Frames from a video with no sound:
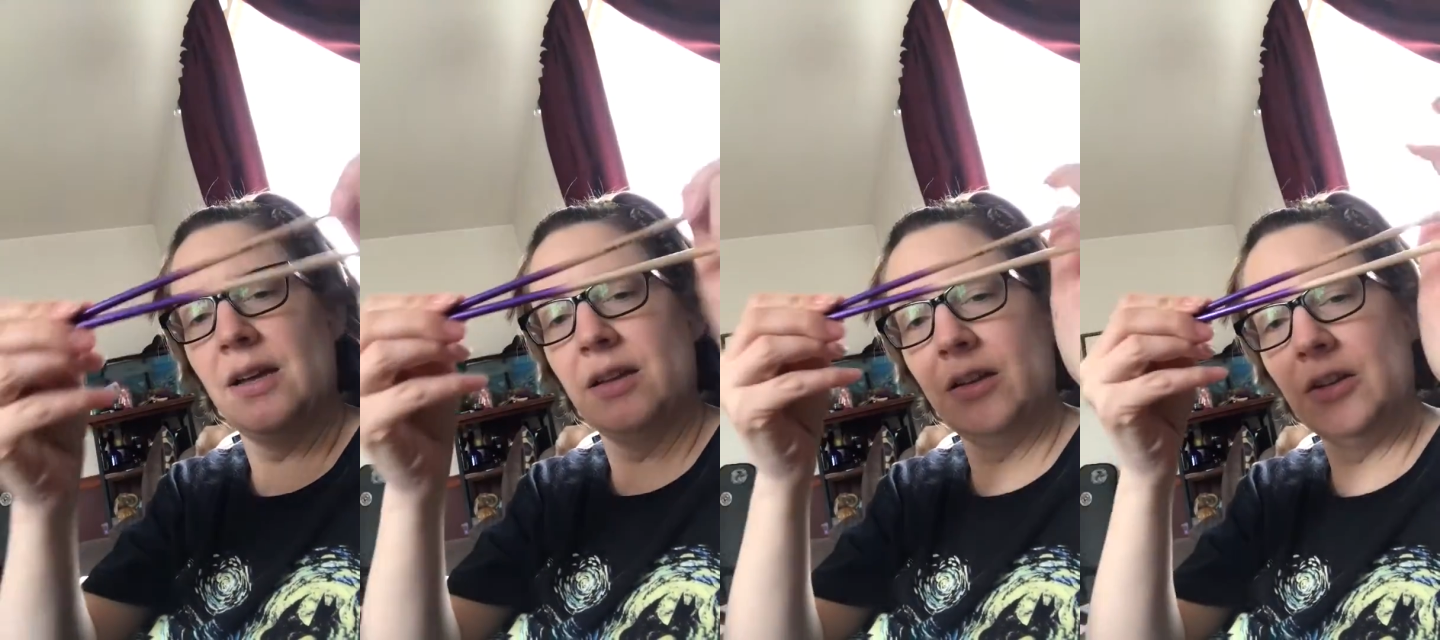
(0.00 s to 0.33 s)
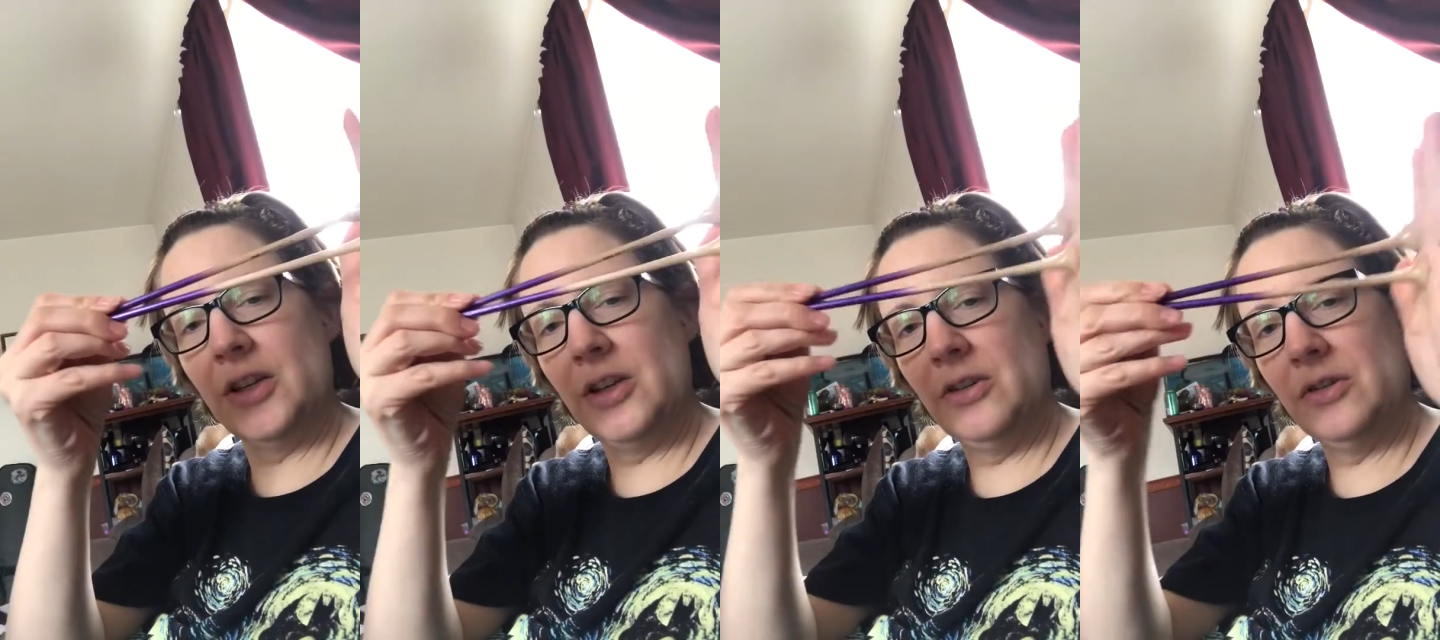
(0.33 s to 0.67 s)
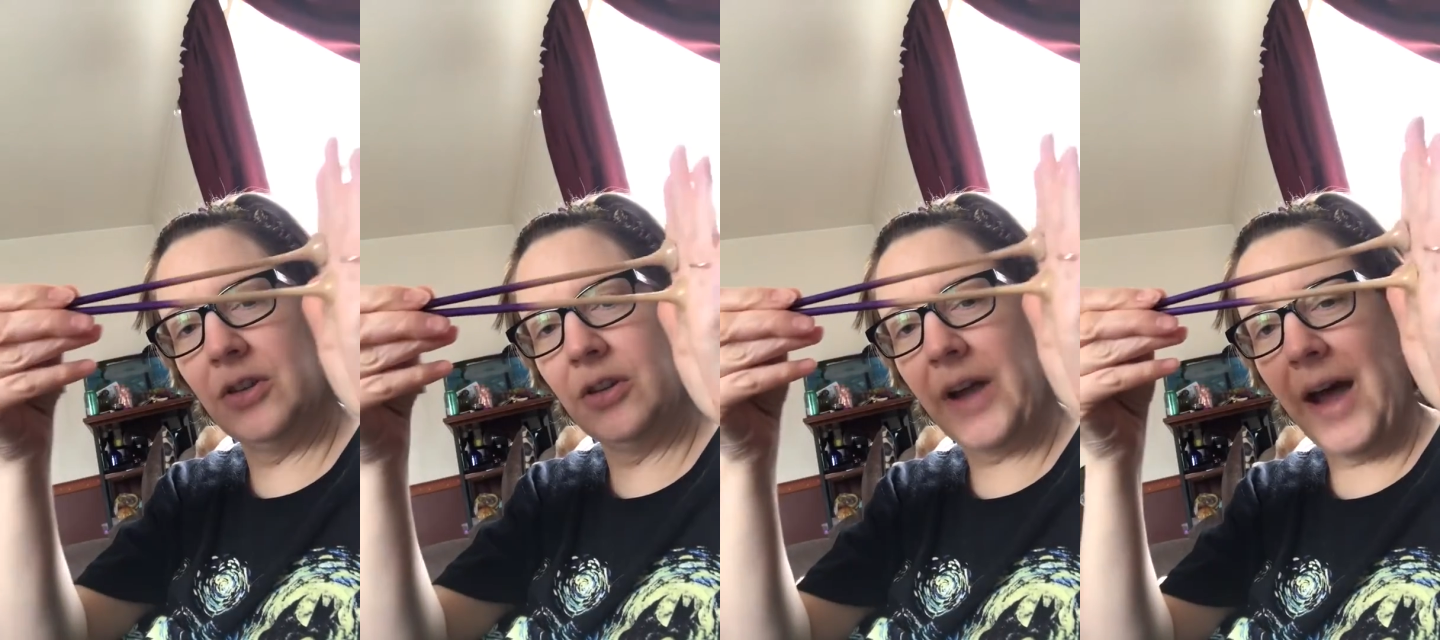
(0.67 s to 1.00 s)
They're cute.
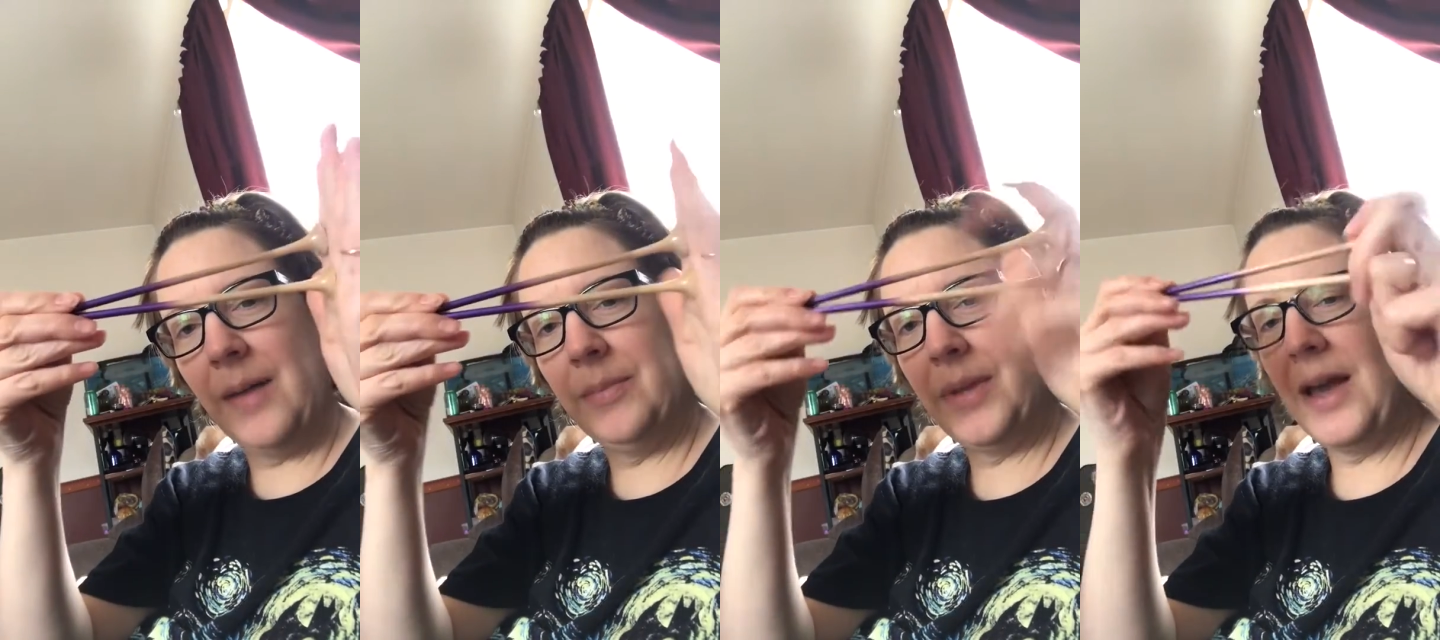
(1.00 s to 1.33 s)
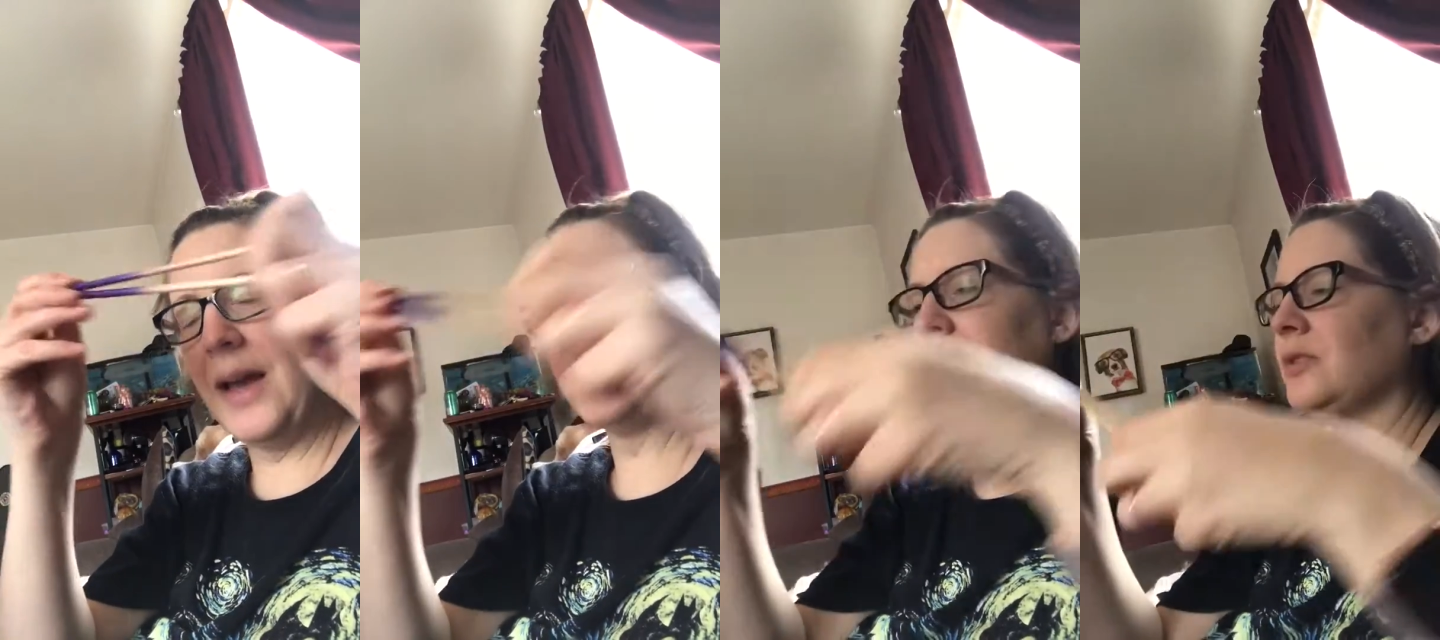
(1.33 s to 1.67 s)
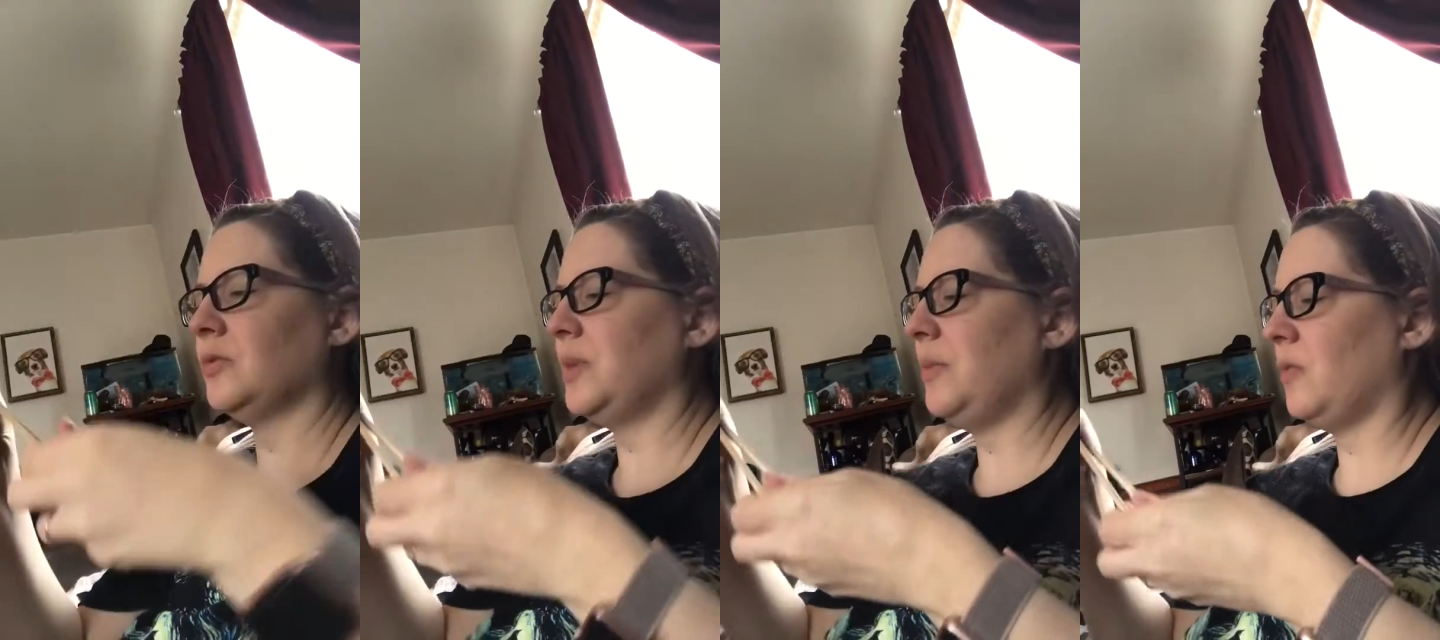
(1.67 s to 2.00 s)
They're compact. This
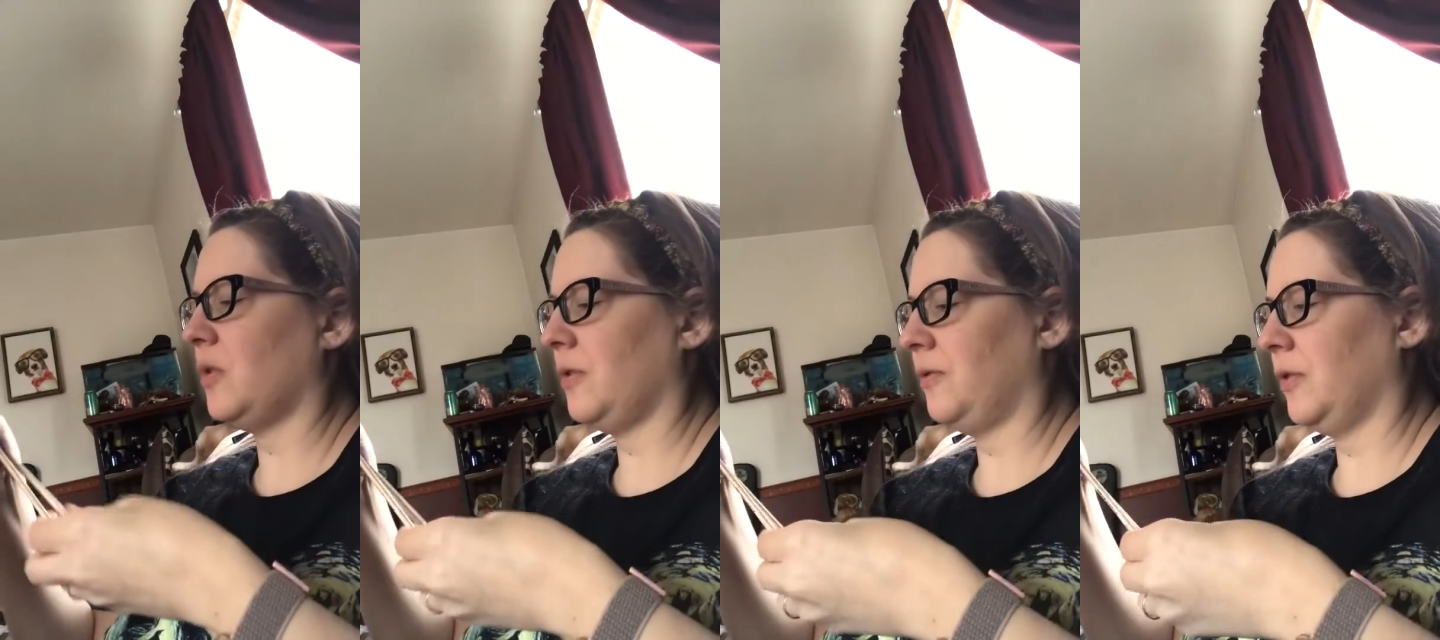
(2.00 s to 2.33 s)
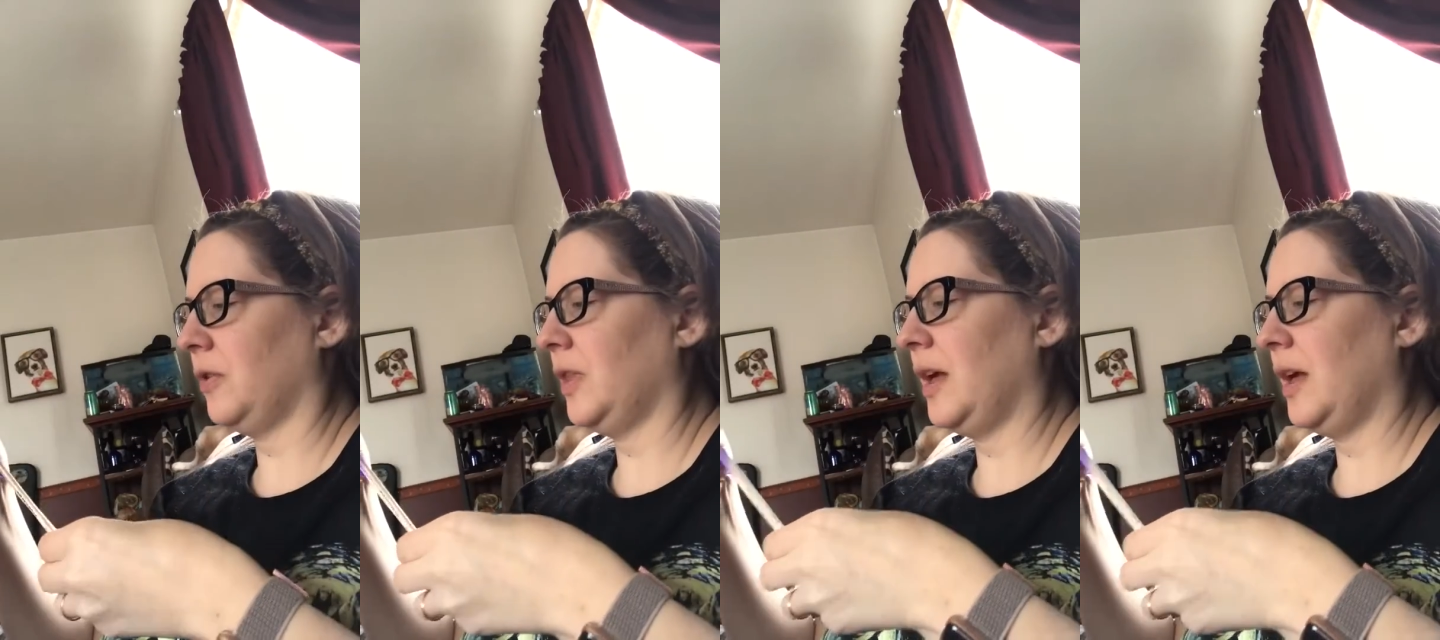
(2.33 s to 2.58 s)
will be more for